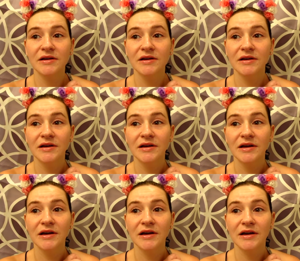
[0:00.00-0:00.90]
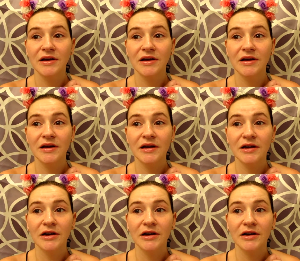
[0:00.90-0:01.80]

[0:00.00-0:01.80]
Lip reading: Nobody speaks.